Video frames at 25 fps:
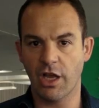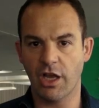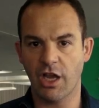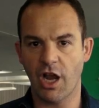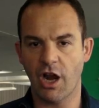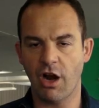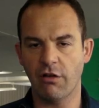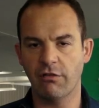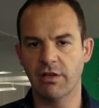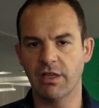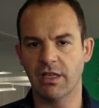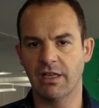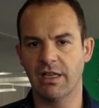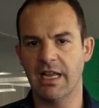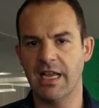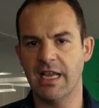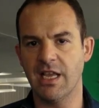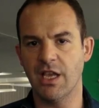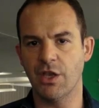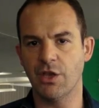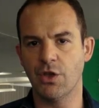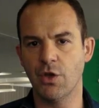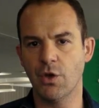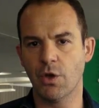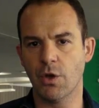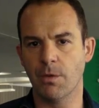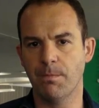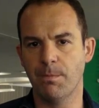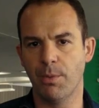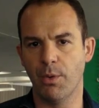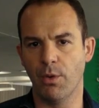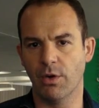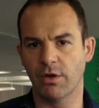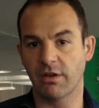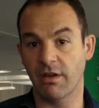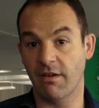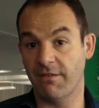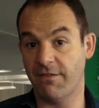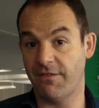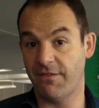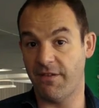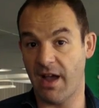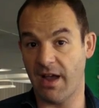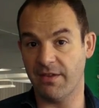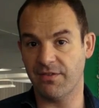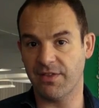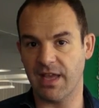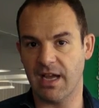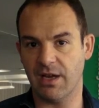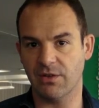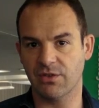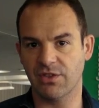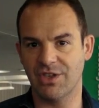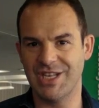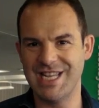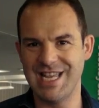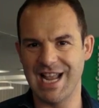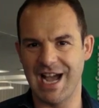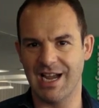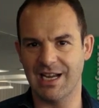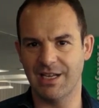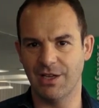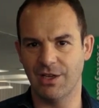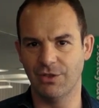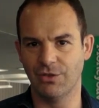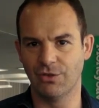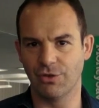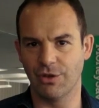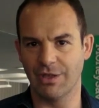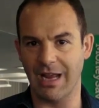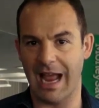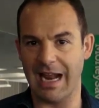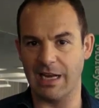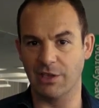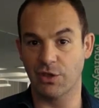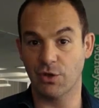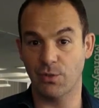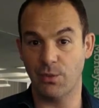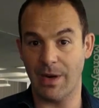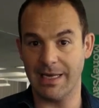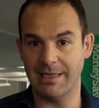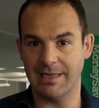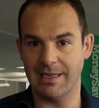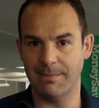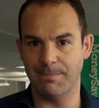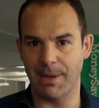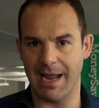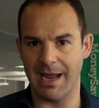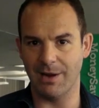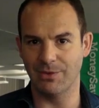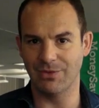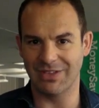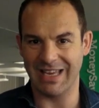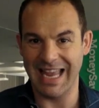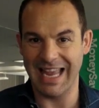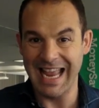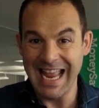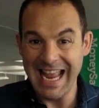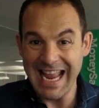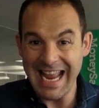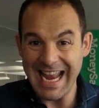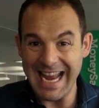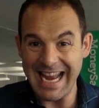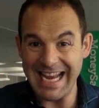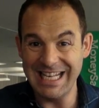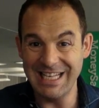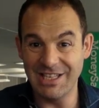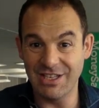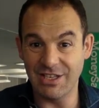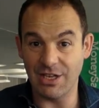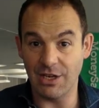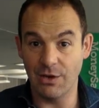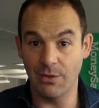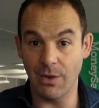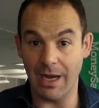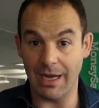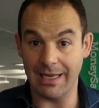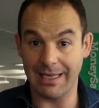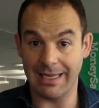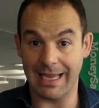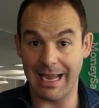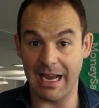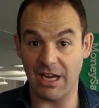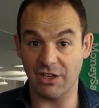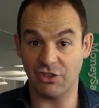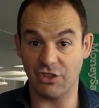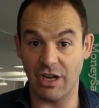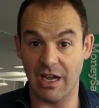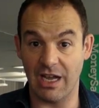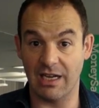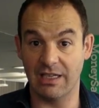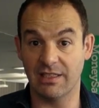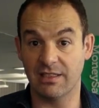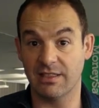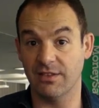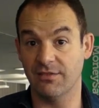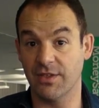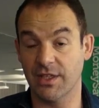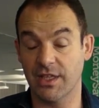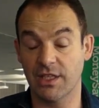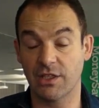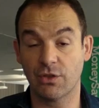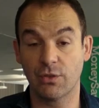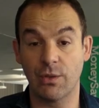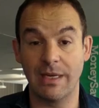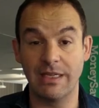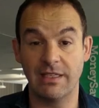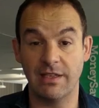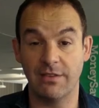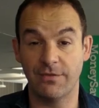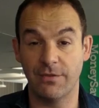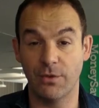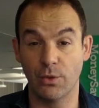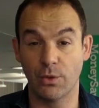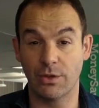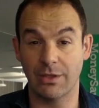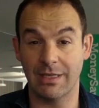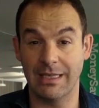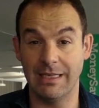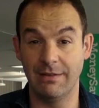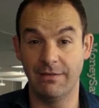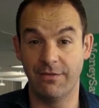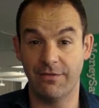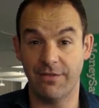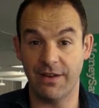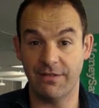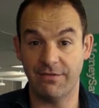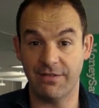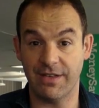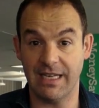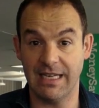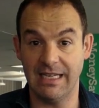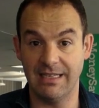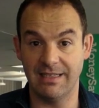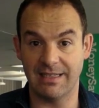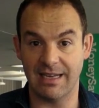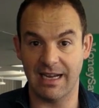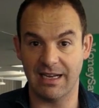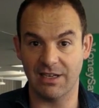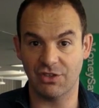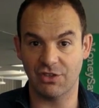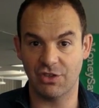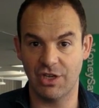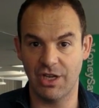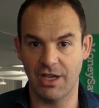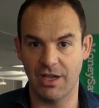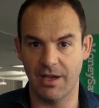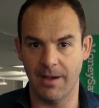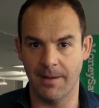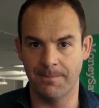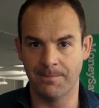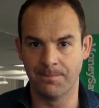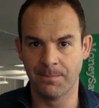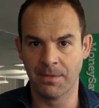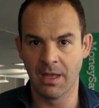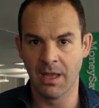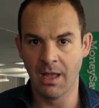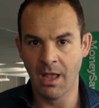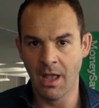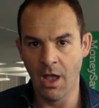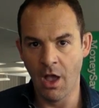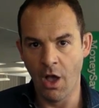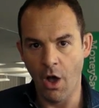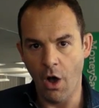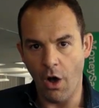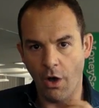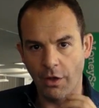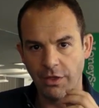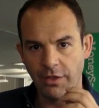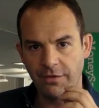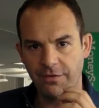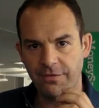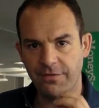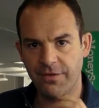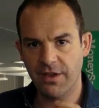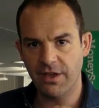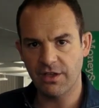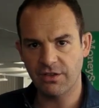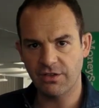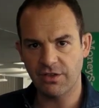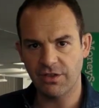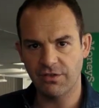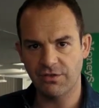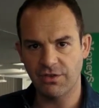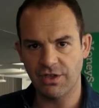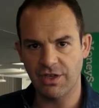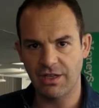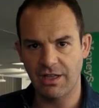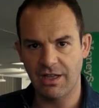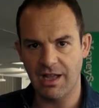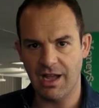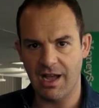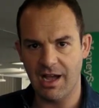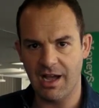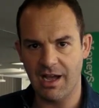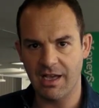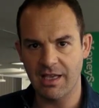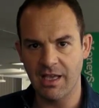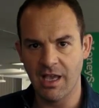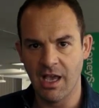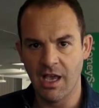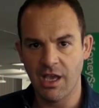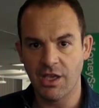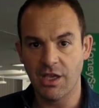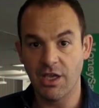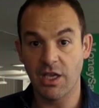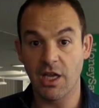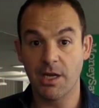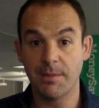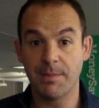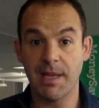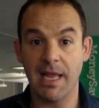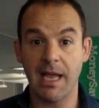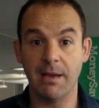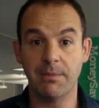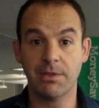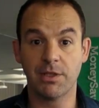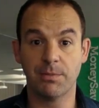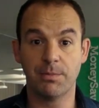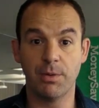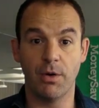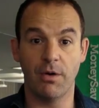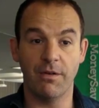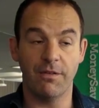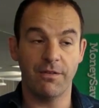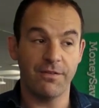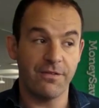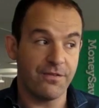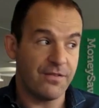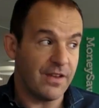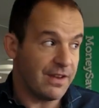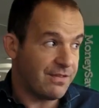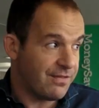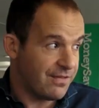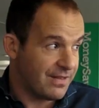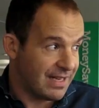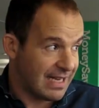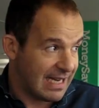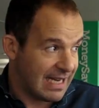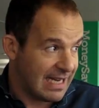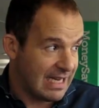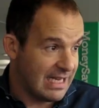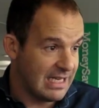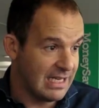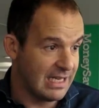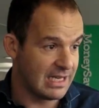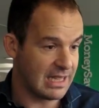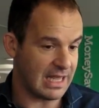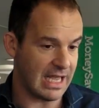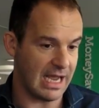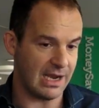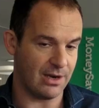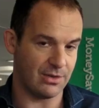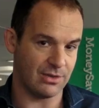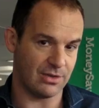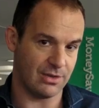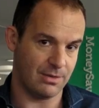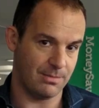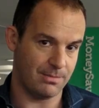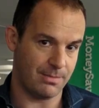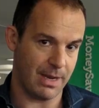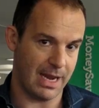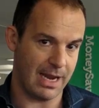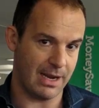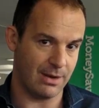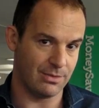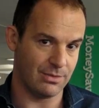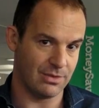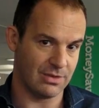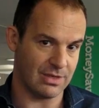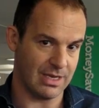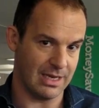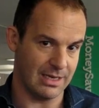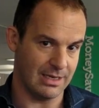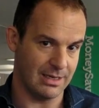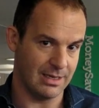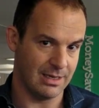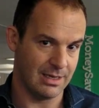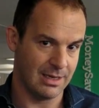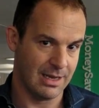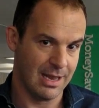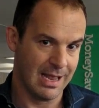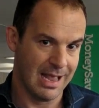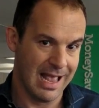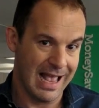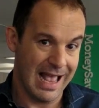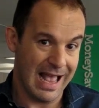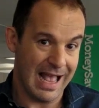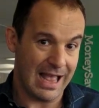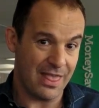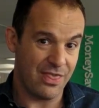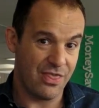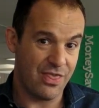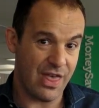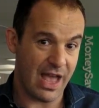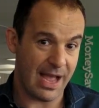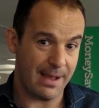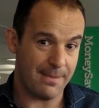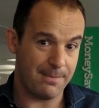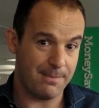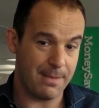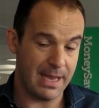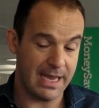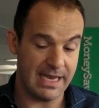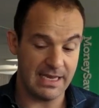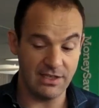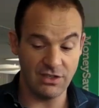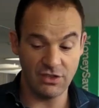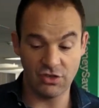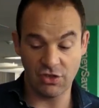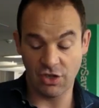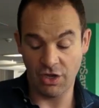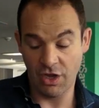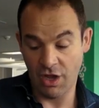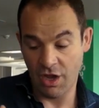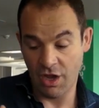currently, you can put £5,940 into a cash ISA for the 2014-15 tax year. On the 1st of July, you're going to be able to put £15,000 in. And that means